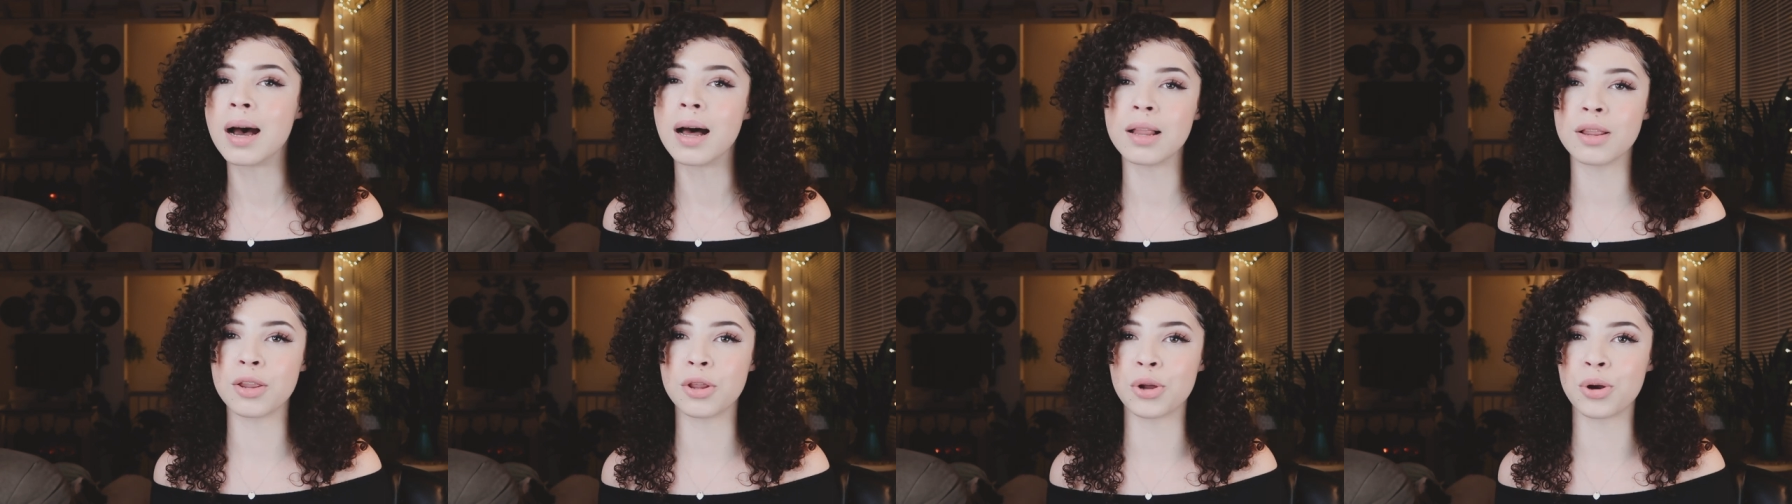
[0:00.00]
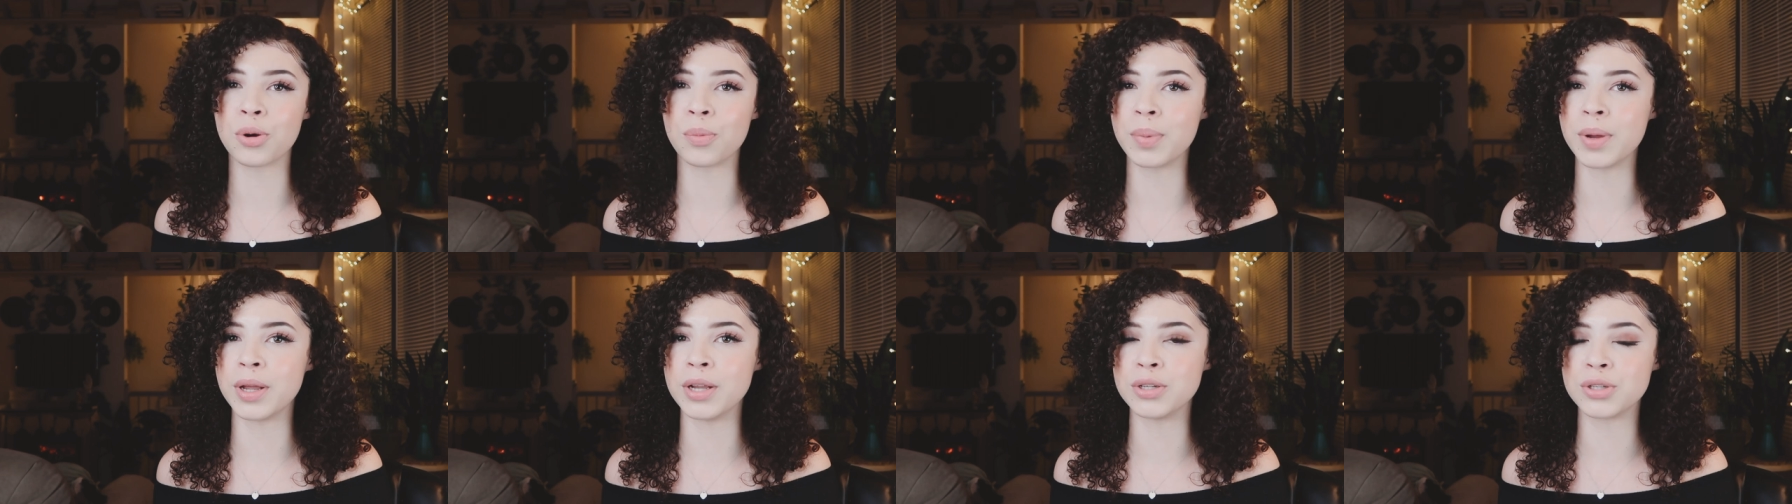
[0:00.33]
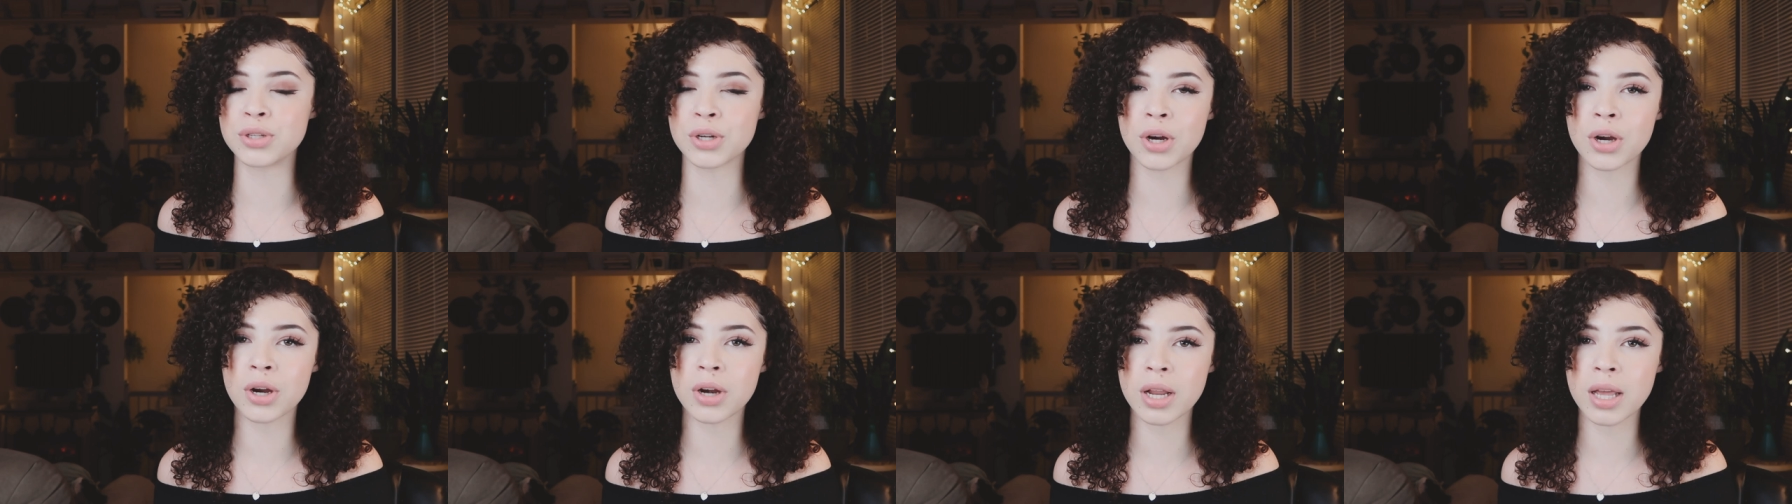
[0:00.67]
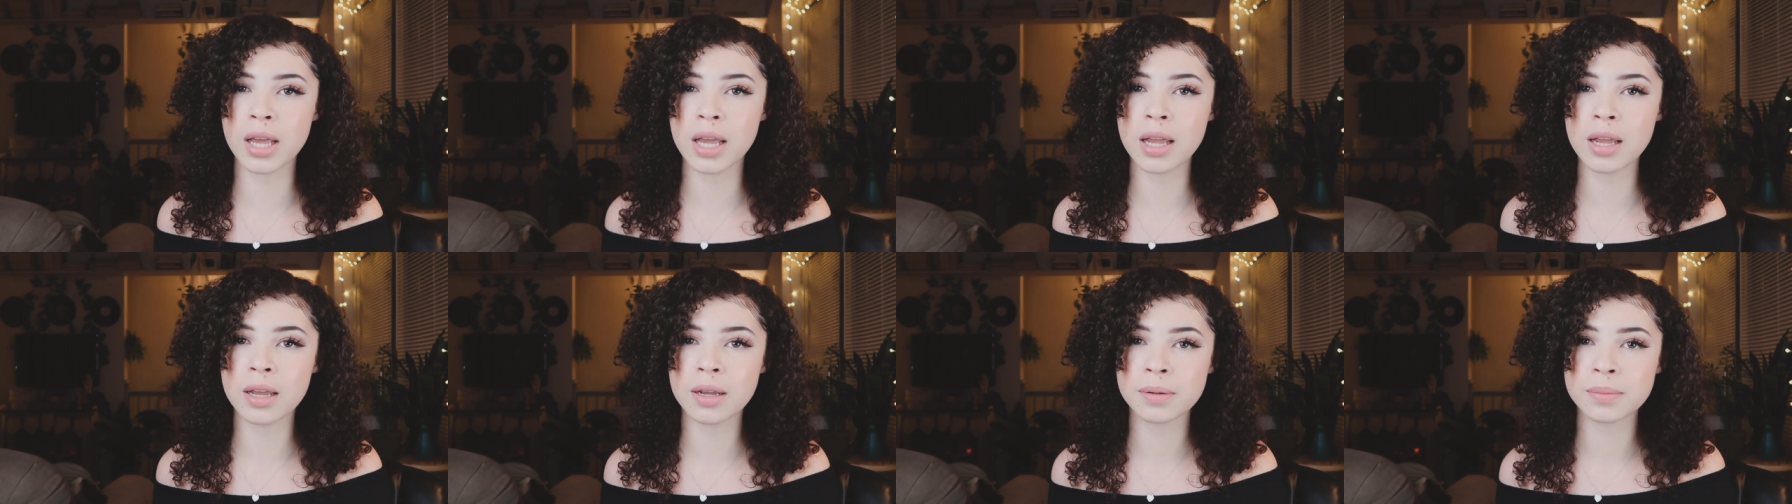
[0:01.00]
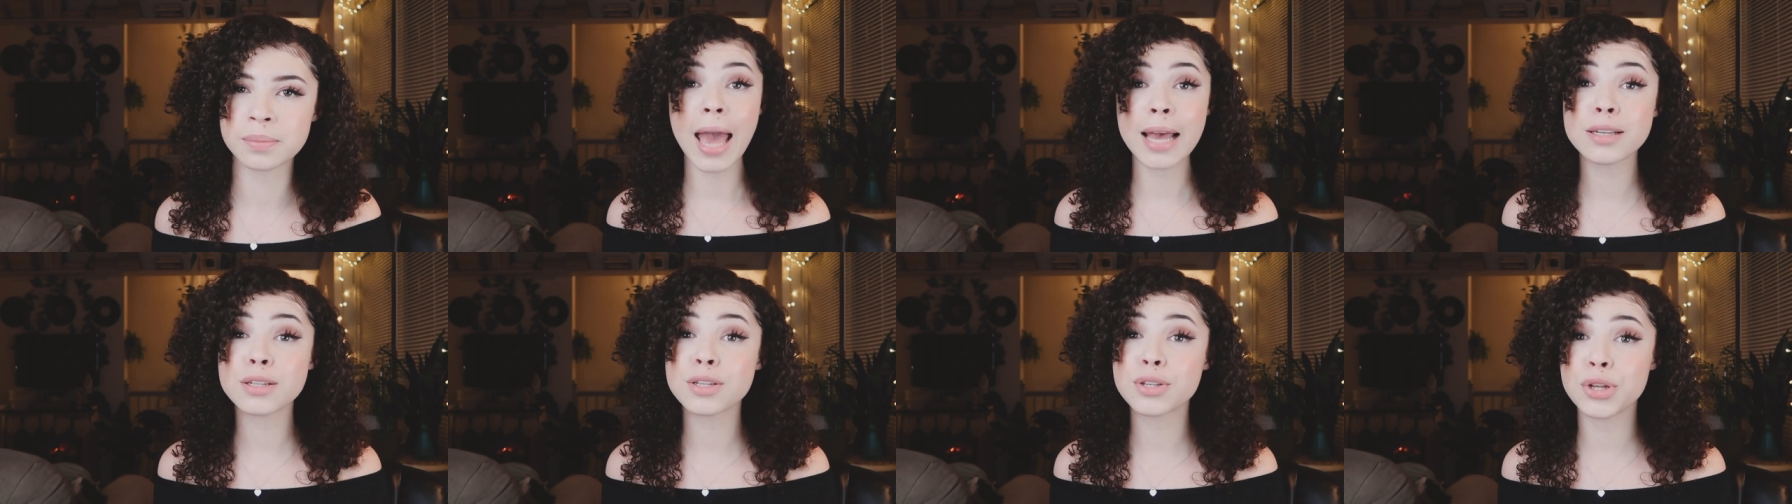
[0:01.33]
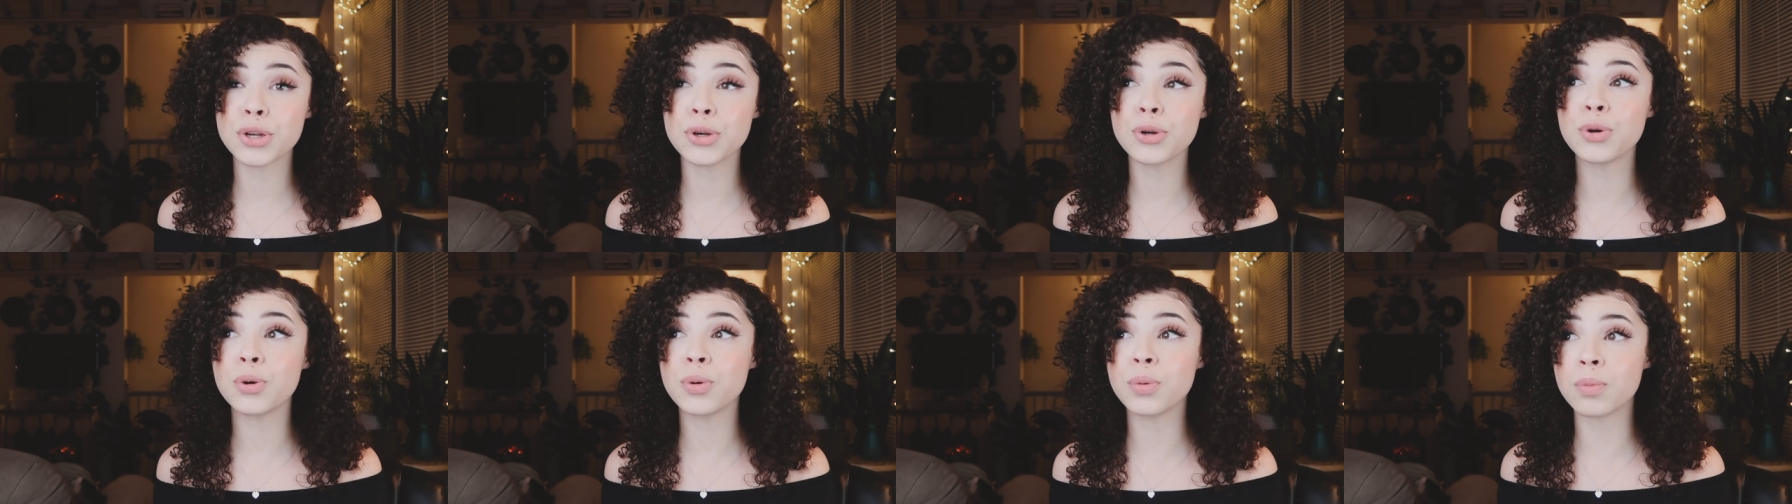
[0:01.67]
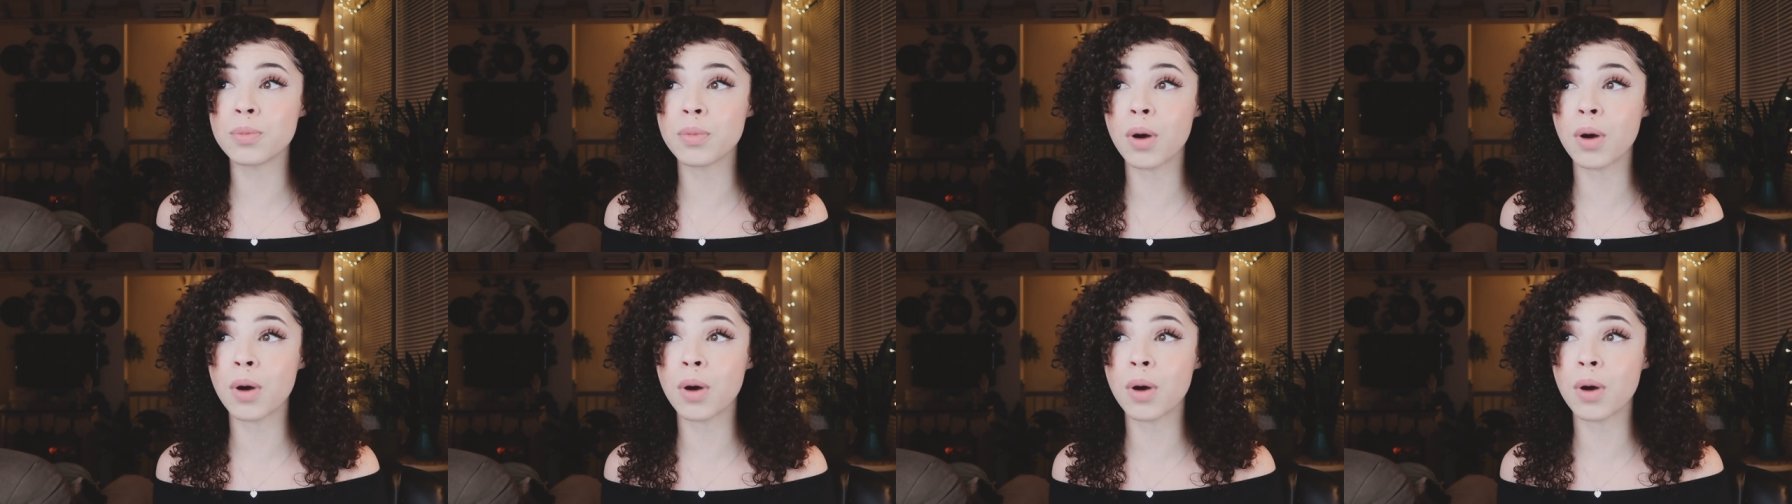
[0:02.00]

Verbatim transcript: a little bit dirty, as do